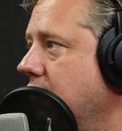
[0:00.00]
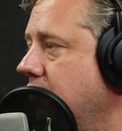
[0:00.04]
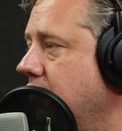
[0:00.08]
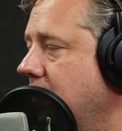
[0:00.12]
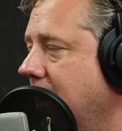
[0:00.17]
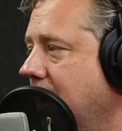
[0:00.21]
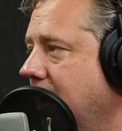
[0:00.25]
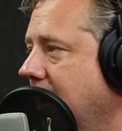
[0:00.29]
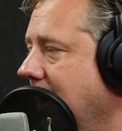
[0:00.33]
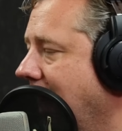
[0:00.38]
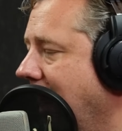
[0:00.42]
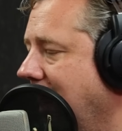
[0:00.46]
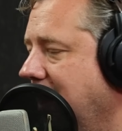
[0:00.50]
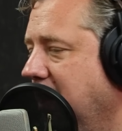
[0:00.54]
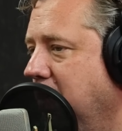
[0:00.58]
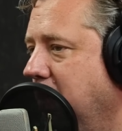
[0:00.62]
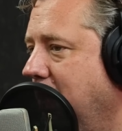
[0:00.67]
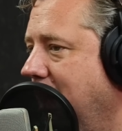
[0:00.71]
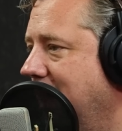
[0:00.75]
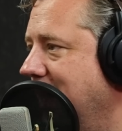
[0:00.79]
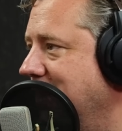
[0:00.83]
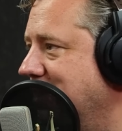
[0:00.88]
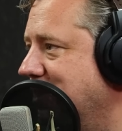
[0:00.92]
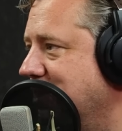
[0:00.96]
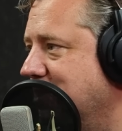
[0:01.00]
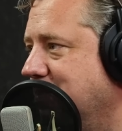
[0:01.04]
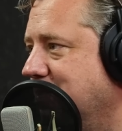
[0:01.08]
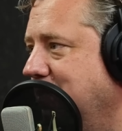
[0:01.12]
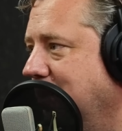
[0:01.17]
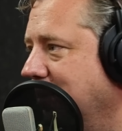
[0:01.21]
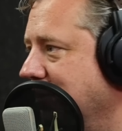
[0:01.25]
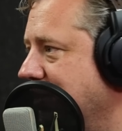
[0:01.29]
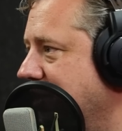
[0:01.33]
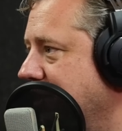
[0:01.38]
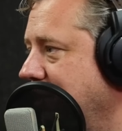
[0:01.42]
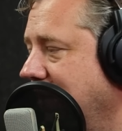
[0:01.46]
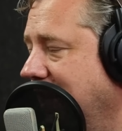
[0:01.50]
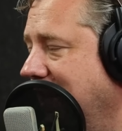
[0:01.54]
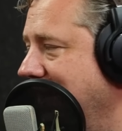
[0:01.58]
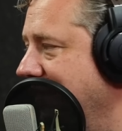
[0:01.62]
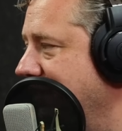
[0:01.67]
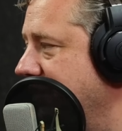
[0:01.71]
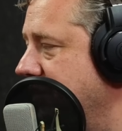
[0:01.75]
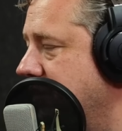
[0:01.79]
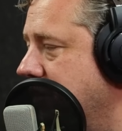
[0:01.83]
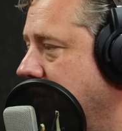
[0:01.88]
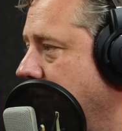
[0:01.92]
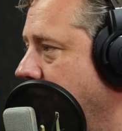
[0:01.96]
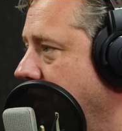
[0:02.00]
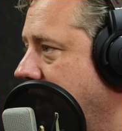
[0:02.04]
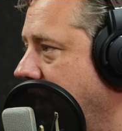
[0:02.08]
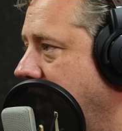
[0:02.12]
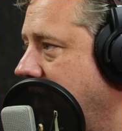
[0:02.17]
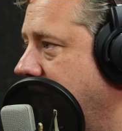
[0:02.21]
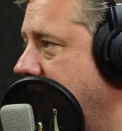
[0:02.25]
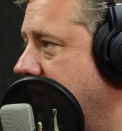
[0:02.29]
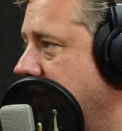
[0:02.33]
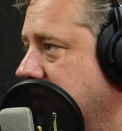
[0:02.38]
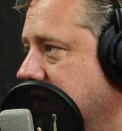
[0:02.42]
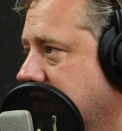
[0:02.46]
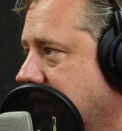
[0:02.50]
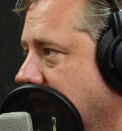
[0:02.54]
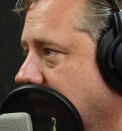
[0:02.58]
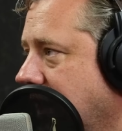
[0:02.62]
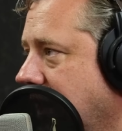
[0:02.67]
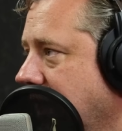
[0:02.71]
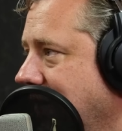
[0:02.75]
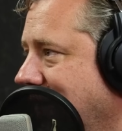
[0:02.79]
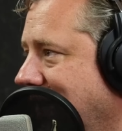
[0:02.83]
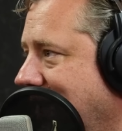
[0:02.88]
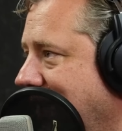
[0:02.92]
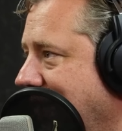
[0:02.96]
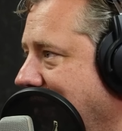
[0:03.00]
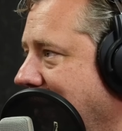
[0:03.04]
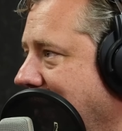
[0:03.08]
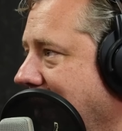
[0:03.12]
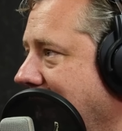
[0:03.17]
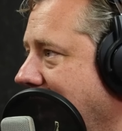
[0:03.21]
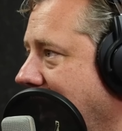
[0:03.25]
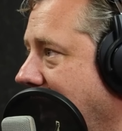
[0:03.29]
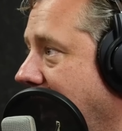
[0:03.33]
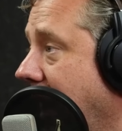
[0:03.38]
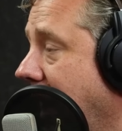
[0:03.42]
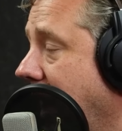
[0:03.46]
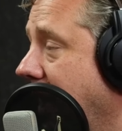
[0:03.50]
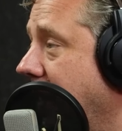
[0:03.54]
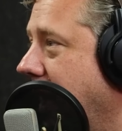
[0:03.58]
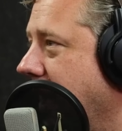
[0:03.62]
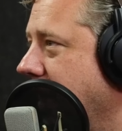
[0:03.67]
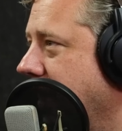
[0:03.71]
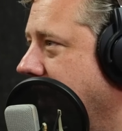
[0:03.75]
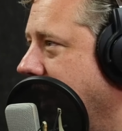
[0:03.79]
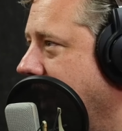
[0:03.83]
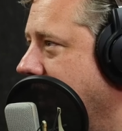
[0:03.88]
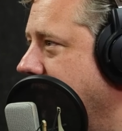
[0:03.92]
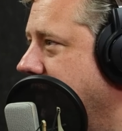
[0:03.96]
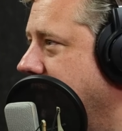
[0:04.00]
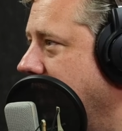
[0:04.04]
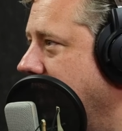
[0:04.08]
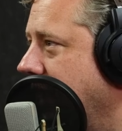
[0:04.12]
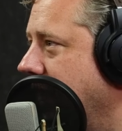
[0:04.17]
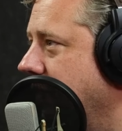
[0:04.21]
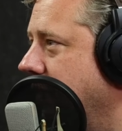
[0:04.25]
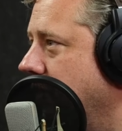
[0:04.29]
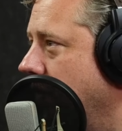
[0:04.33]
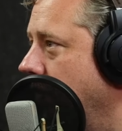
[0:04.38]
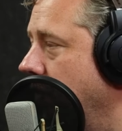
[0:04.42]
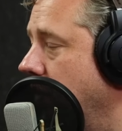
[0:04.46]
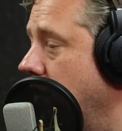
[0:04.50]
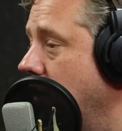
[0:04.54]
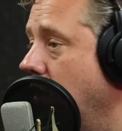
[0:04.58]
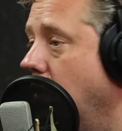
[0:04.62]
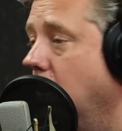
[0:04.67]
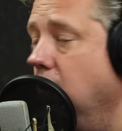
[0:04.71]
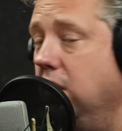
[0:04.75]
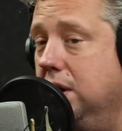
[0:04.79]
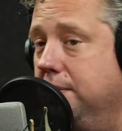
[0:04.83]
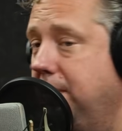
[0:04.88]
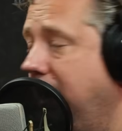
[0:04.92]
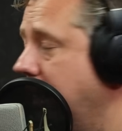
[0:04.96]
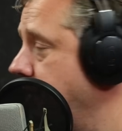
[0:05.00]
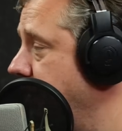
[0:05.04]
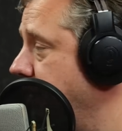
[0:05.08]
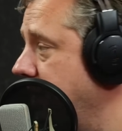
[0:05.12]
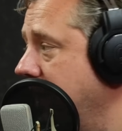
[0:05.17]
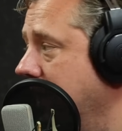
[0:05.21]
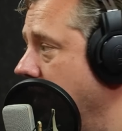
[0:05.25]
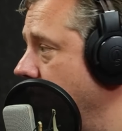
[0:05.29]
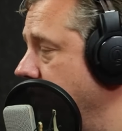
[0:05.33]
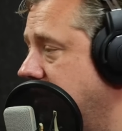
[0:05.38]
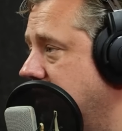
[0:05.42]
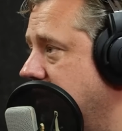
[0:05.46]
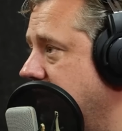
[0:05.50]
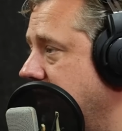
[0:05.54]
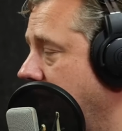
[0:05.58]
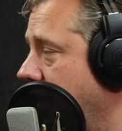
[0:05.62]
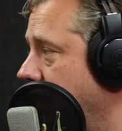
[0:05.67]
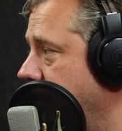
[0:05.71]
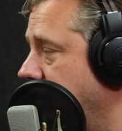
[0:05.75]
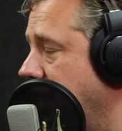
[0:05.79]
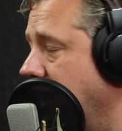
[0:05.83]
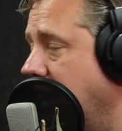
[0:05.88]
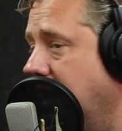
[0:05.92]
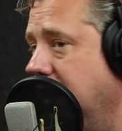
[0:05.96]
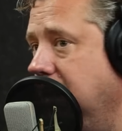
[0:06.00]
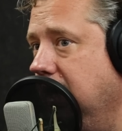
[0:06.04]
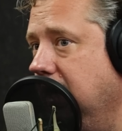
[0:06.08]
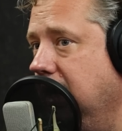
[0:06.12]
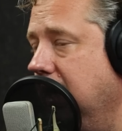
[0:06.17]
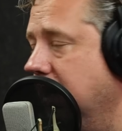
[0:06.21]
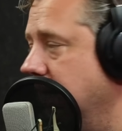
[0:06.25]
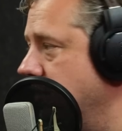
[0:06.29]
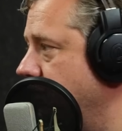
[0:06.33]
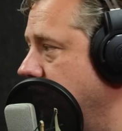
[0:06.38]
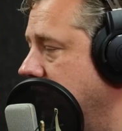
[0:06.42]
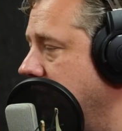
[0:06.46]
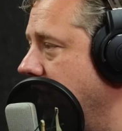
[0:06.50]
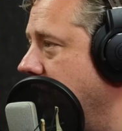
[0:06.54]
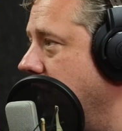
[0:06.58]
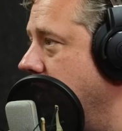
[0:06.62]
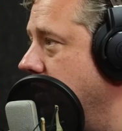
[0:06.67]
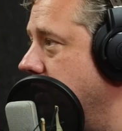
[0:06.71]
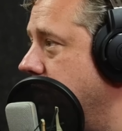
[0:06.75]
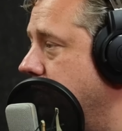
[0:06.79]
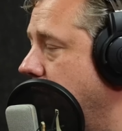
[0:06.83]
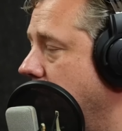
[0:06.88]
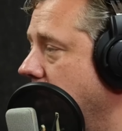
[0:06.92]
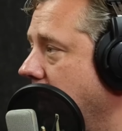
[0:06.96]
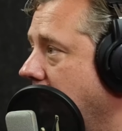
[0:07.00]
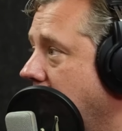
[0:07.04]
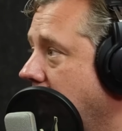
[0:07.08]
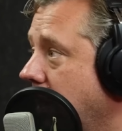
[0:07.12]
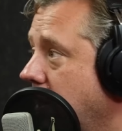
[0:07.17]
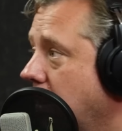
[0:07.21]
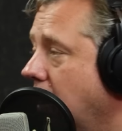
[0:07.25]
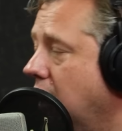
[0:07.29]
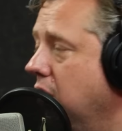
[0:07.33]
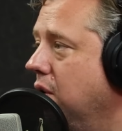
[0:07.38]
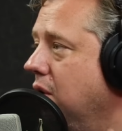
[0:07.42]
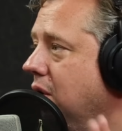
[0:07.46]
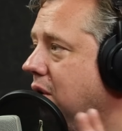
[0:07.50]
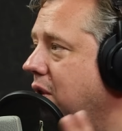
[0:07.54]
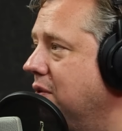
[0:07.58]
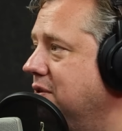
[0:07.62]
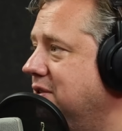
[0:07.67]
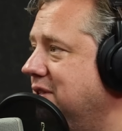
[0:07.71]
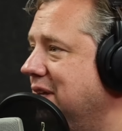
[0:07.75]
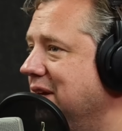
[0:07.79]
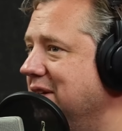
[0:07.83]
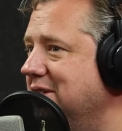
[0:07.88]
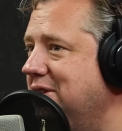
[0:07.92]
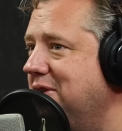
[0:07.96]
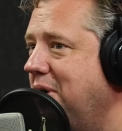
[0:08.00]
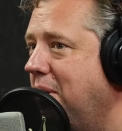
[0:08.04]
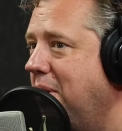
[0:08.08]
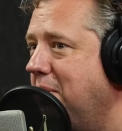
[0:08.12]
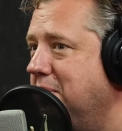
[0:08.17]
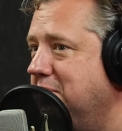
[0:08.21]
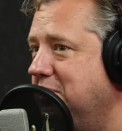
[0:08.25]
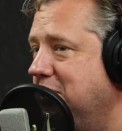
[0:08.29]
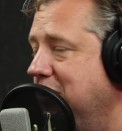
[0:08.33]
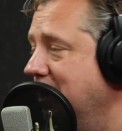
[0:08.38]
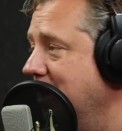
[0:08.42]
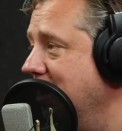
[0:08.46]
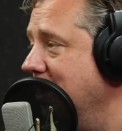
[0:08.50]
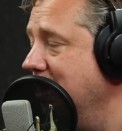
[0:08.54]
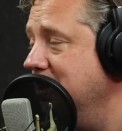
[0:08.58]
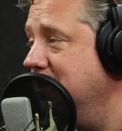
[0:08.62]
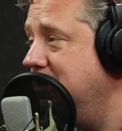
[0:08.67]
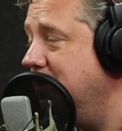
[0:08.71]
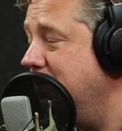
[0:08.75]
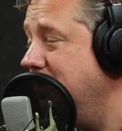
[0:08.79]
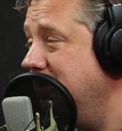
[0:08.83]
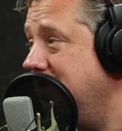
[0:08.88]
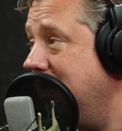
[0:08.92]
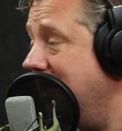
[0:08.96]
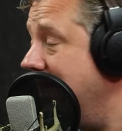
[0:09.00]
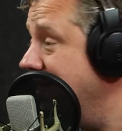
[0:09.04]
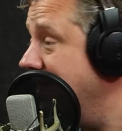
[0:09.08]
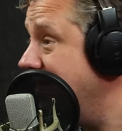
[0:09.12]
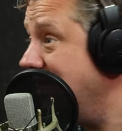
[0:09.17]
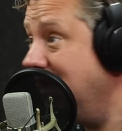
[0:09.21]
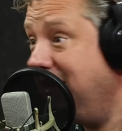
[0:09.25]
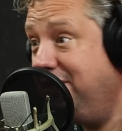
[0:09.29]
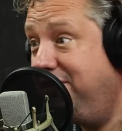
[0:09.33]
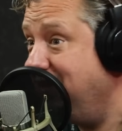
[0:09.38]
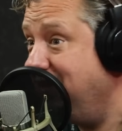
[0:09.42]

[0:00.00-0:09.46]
really high on wages, pull some levers or whatever it is that they do, and get that done. Or it might be he goes to Saudi and he earns ridiculous money, and all those things are option. So he's in a